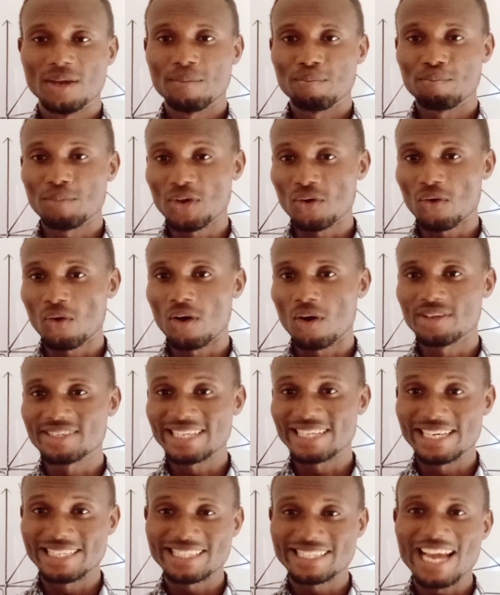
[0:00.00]

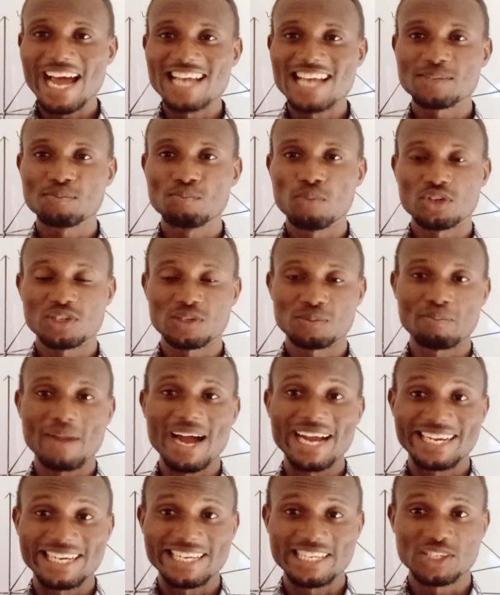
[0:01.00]
because it has both
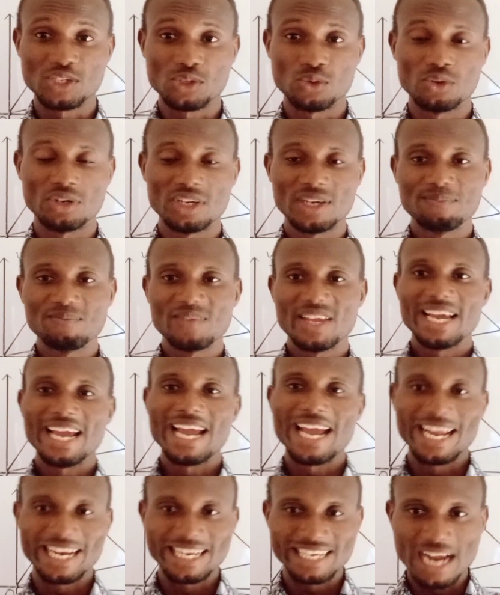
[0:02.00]
magnitude
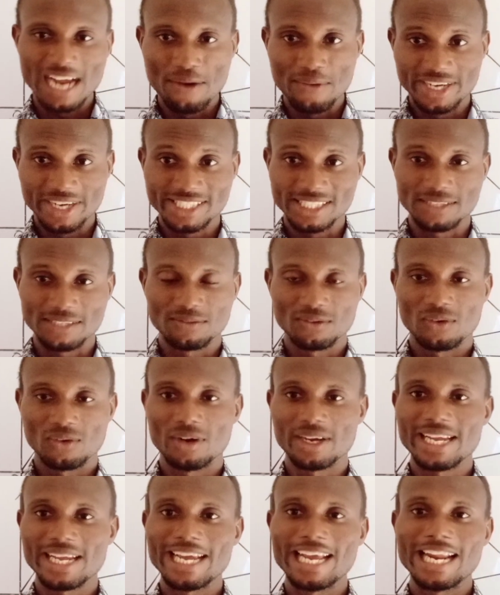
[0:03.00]
and direction,
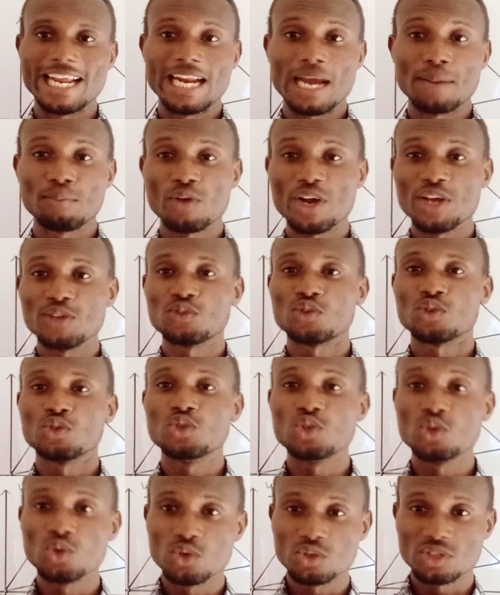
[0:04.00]
okay? And I'm going to
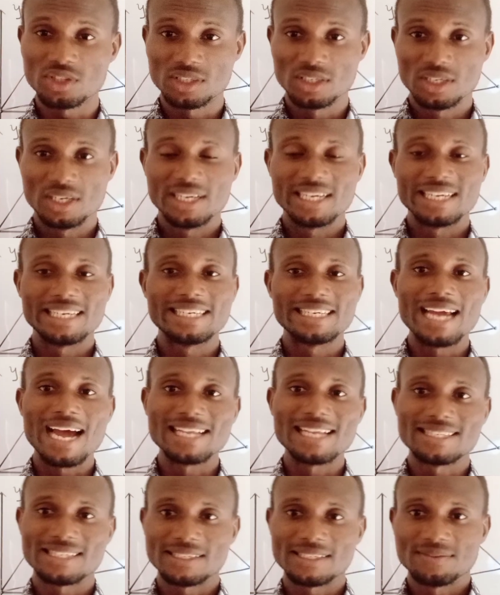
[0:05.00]
use
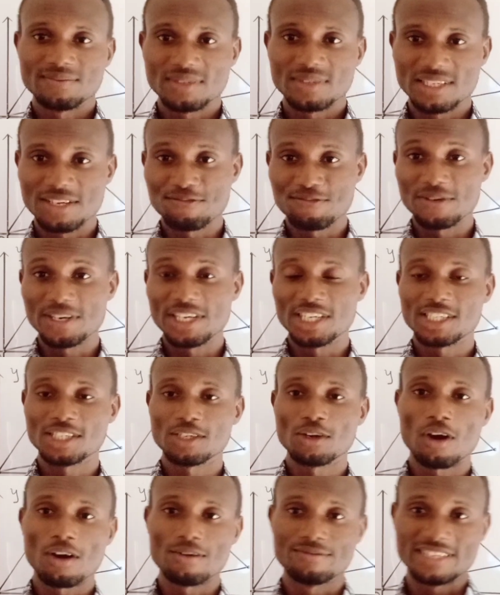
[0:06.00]
that definition
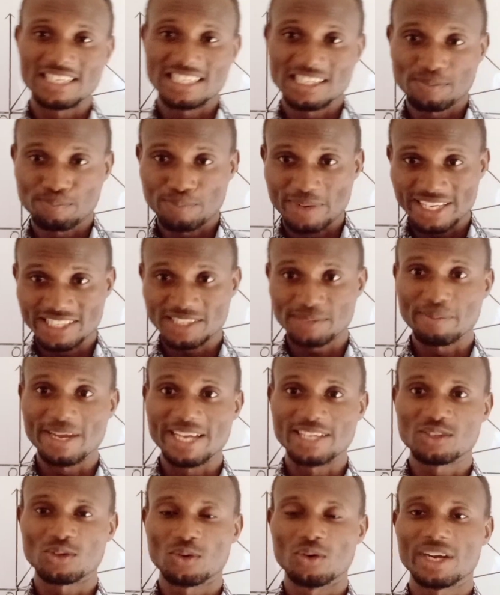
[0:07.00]
of
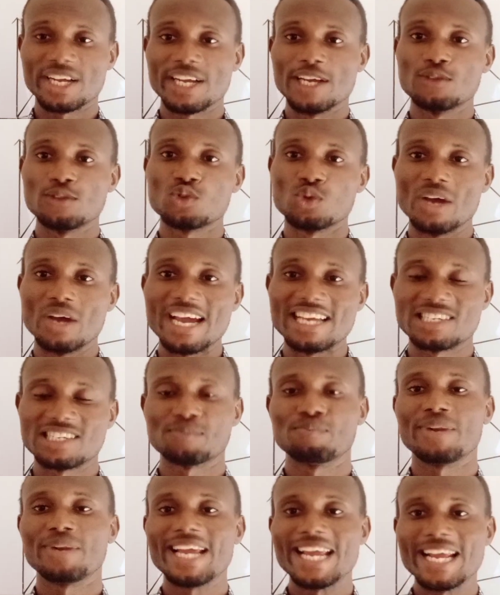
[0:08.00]
displacement, okay, to
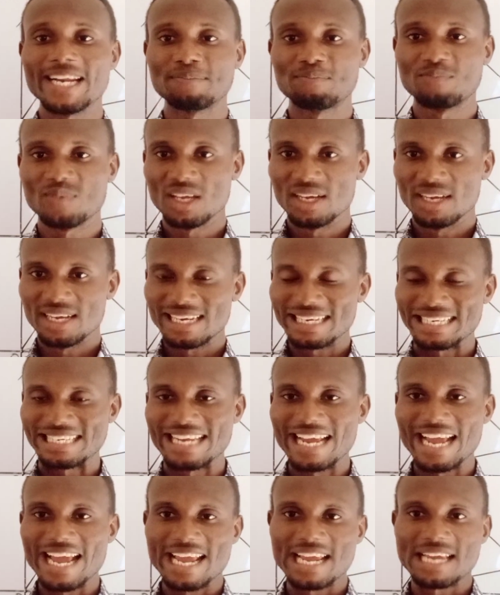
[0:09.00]
explain
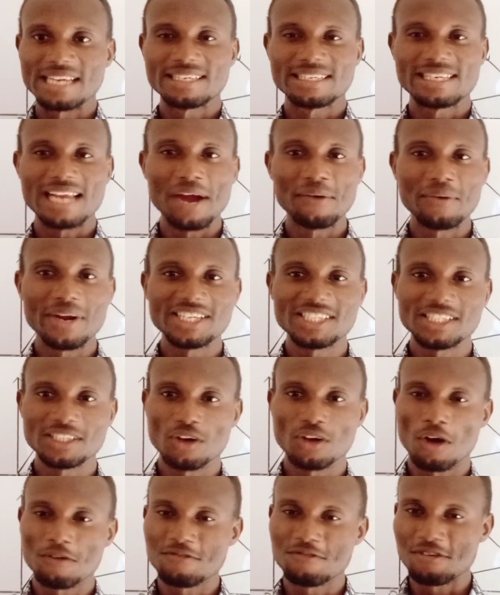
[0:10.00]
the direction
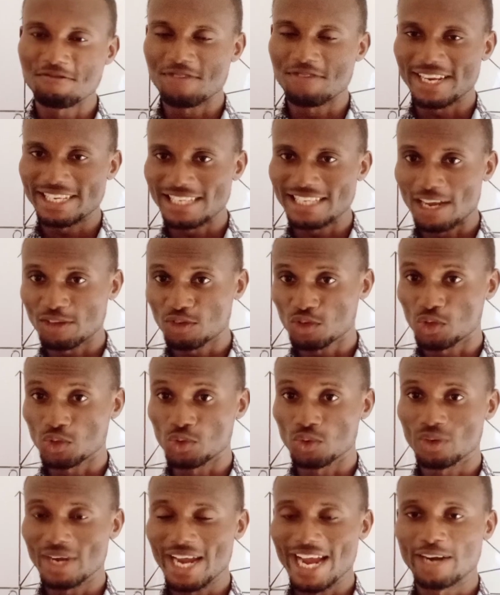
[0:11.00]
of a vector to
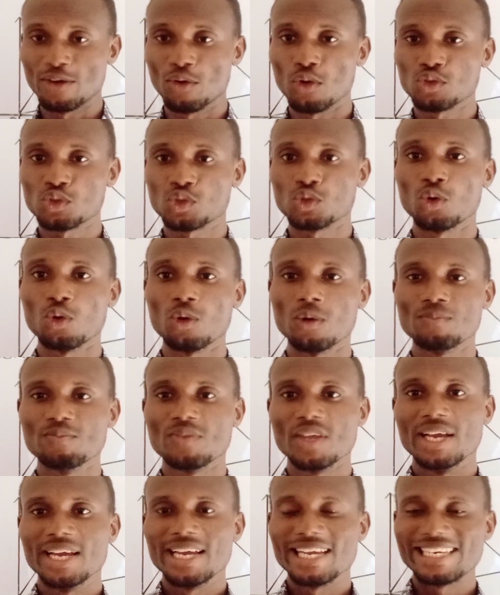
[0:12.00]
you and
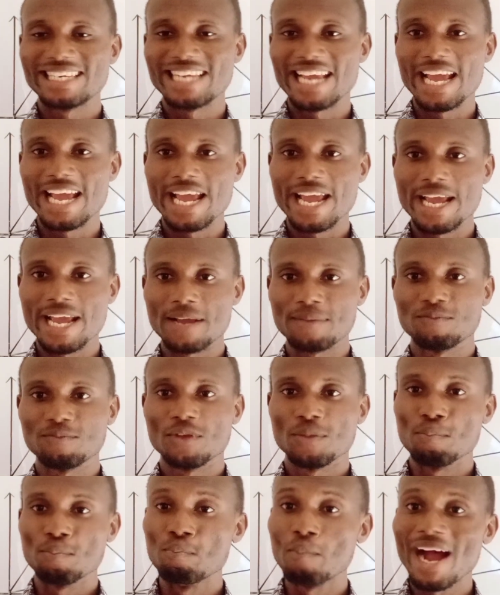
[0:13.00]
also the
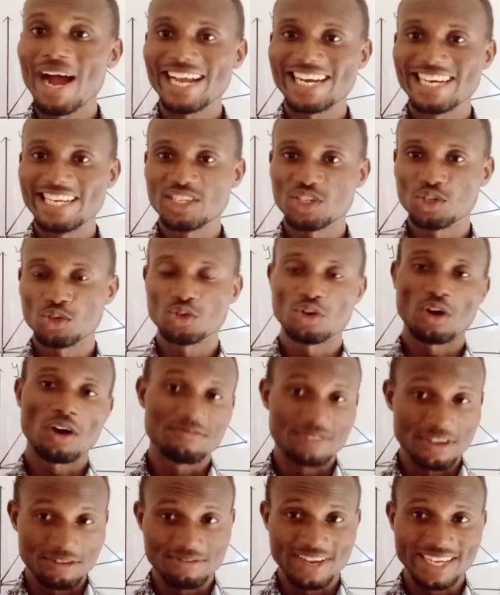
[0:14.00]
magnitude of
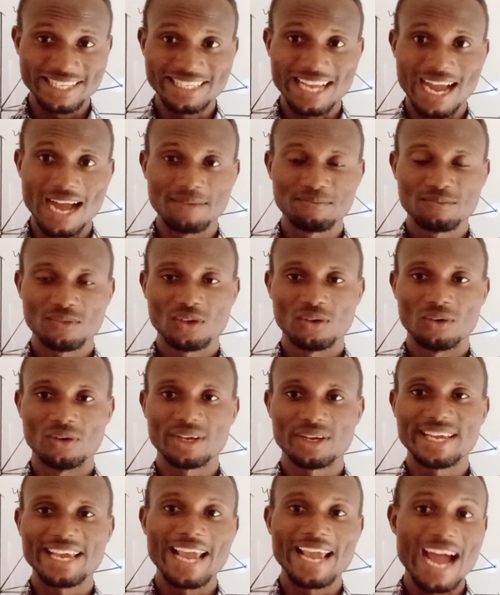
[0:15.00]
a vector,
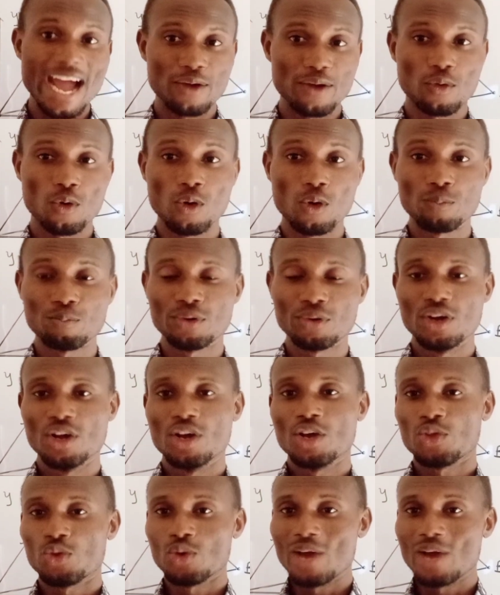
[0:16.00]
okay? I hope you